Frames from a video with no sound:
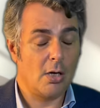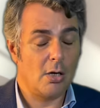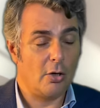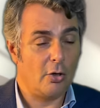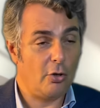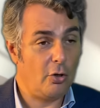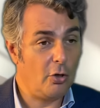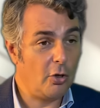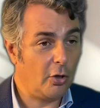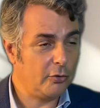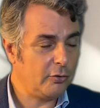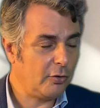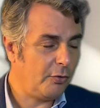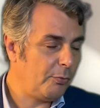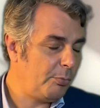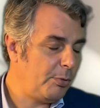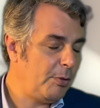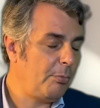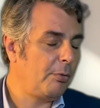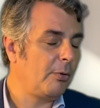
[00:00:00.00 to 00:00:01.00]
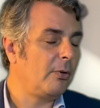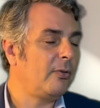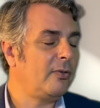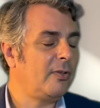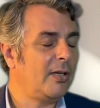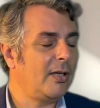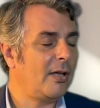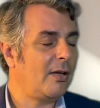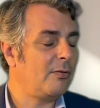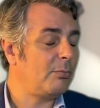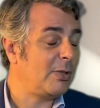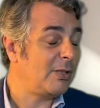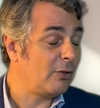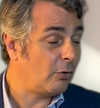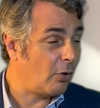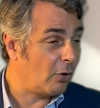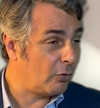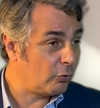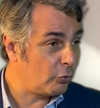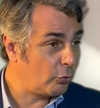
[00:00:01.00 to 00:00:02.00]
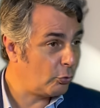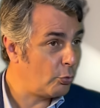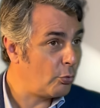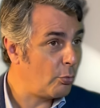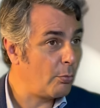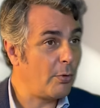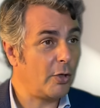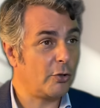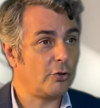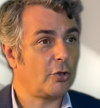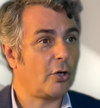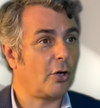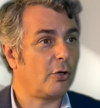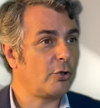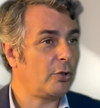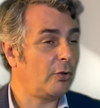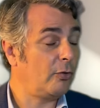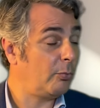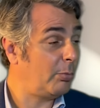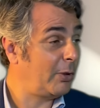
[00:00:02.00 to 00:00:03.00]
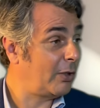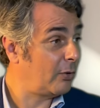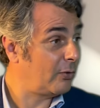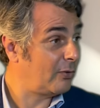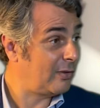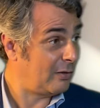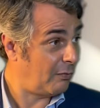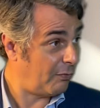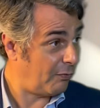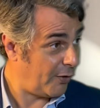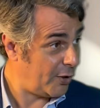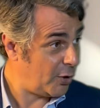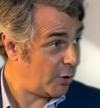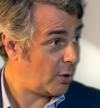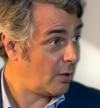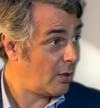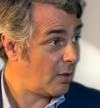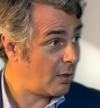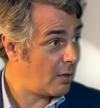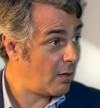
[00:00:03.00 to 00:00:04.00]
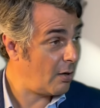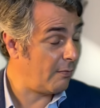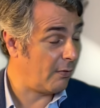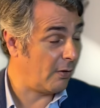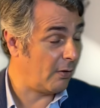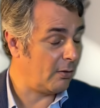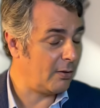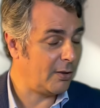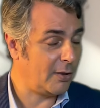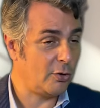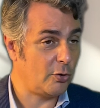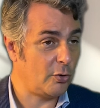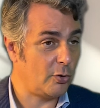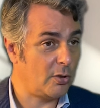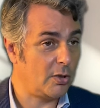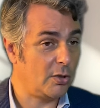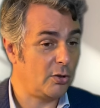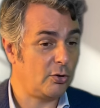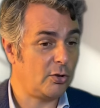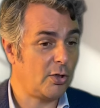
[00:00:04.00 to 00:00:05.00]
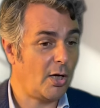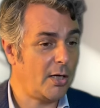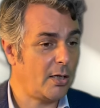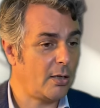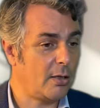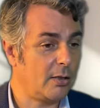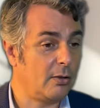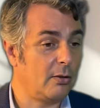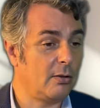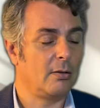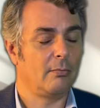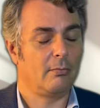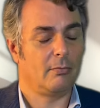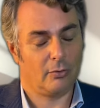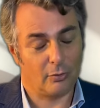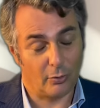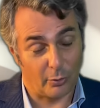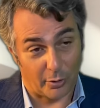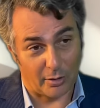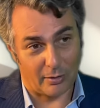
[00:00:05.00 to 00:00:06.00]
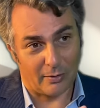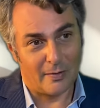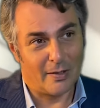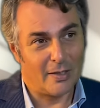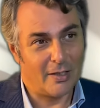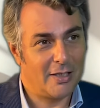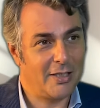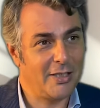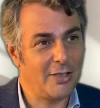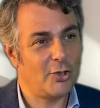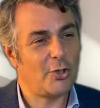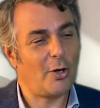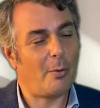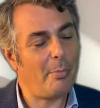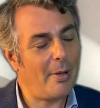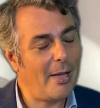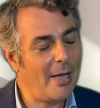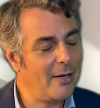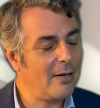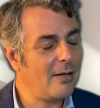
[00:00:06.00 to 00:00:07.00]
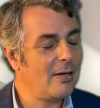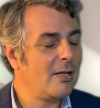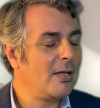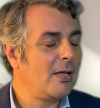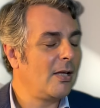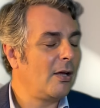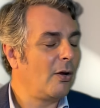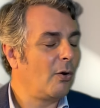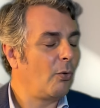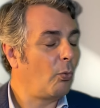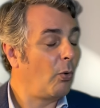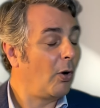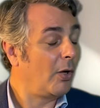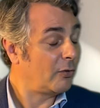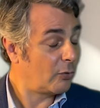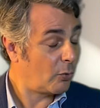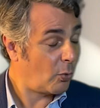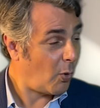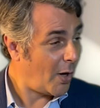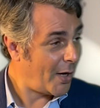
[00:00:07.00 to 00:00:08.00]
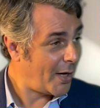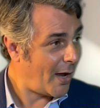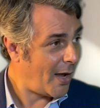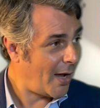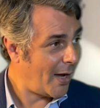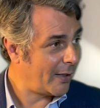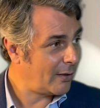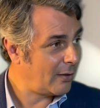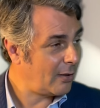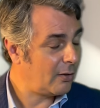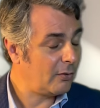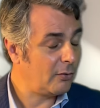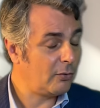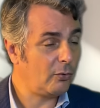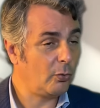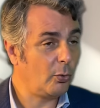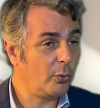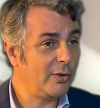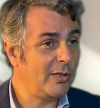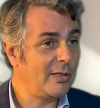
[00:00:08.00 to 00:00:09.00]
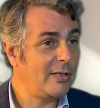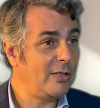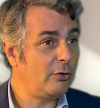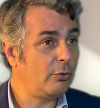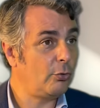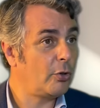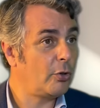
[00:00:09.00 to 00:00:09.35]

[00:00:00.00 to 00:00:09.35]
Lot of people said I've been too much cautious because the inflation level in China, in Japan was quite high. So they need to